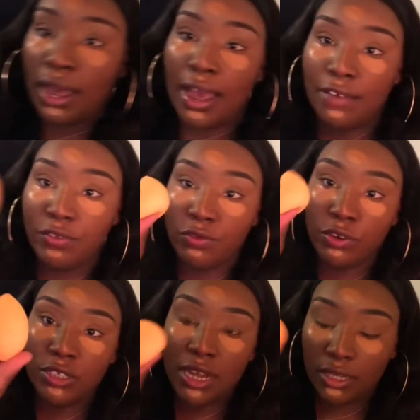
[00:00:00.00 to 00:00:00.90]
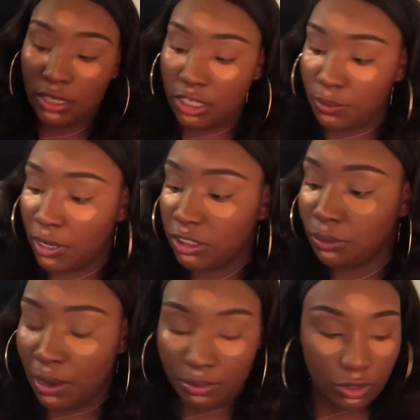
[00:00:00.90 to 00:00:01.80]
I have the Real Technique sponge.
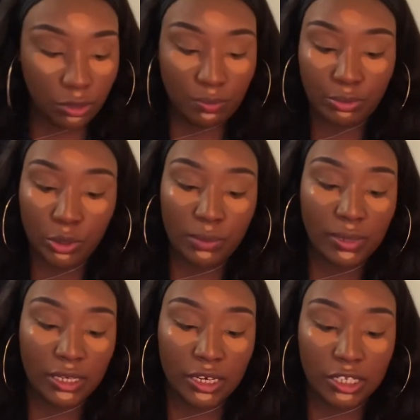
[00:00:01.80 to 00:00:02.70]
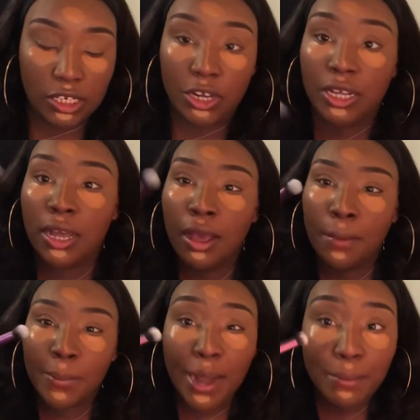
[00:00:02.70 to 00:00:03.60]
My beauty blender is dirty,
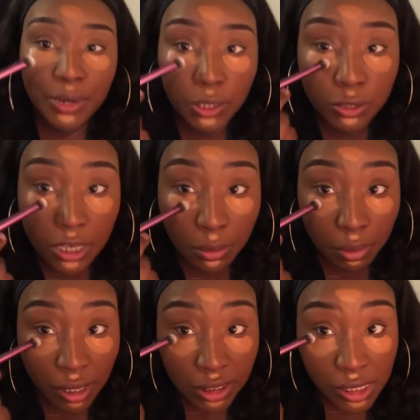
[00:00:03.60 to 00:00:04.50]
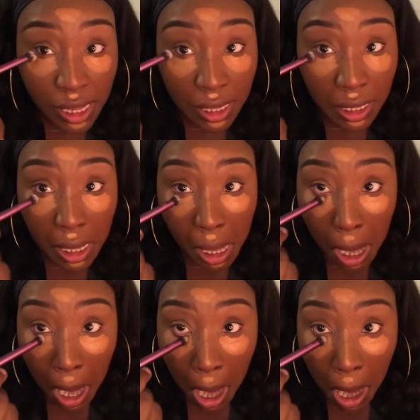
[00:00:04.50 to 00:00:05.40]
but I've been using a brush lately.
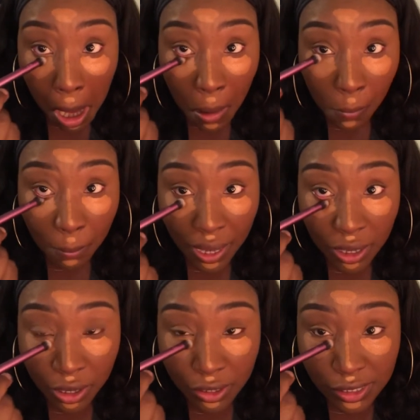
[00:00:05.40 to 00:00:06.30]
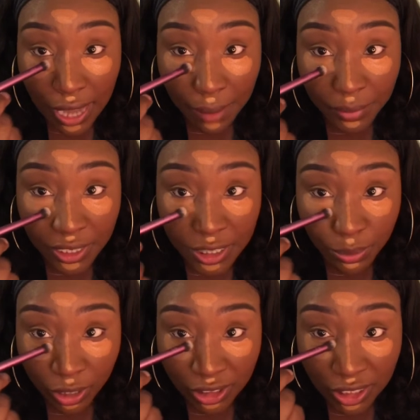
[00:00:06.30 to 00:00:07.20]
My girls got me these
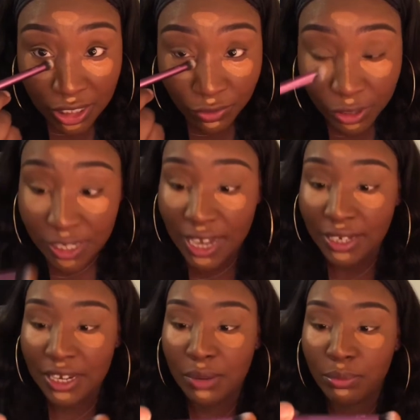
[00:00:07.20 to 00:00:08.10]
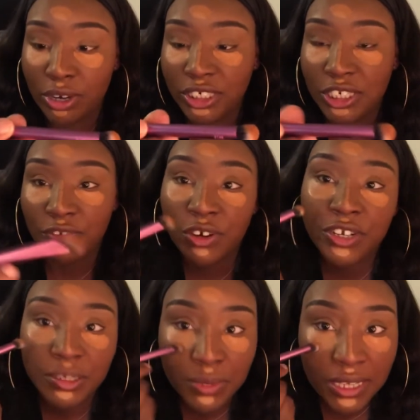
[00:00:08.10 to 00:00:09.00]
brushes, Real Technique brushes for
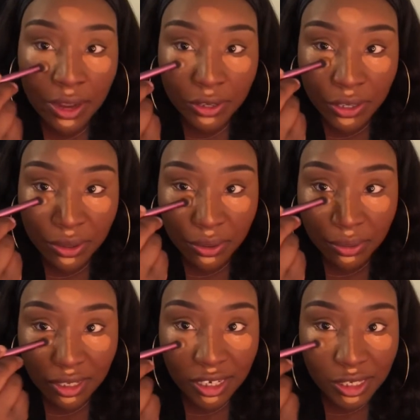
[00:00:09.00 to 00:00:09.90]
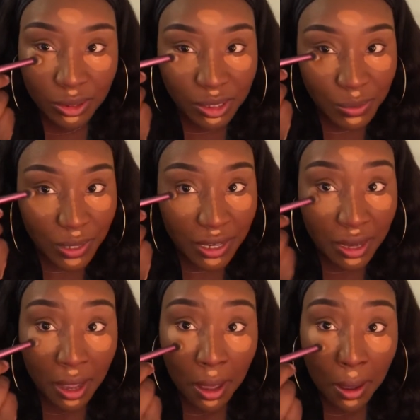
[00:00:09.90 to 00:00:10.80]
Christmas. How cute. They're so sweet.
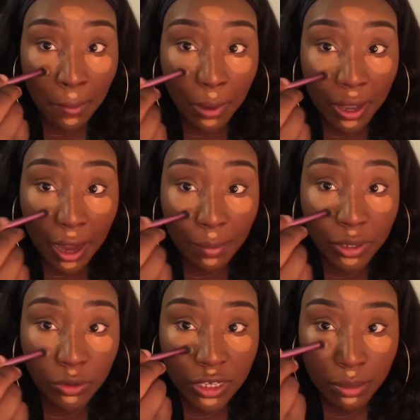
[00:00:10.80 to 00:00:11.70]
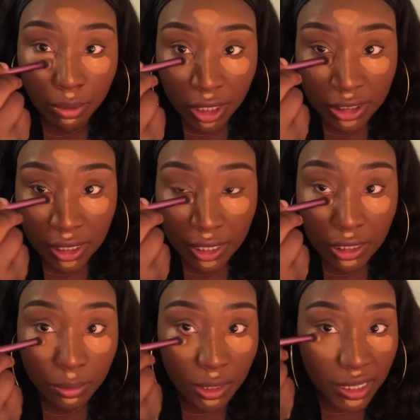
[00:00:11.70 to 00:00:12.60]
But I've been using a brush
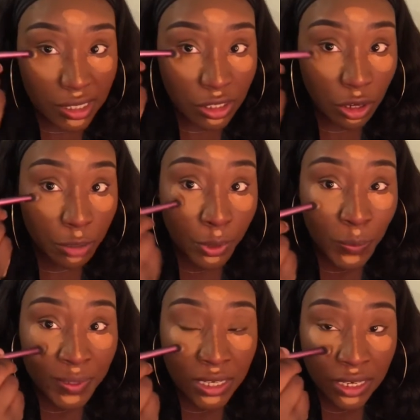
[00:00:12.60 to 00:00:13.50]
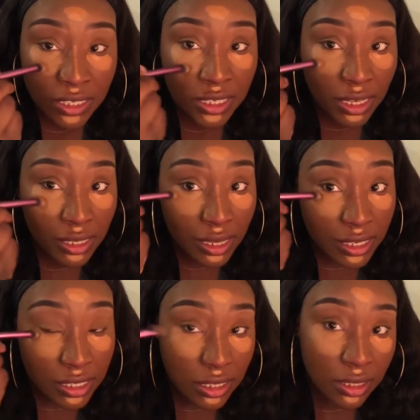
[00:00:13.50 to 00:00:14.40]
lately because, you know, the purpose of concealer
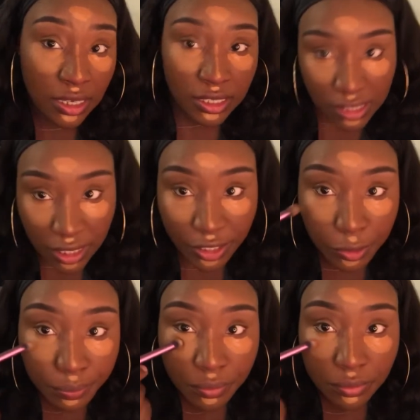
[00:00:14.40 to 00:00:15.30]
is to conceal.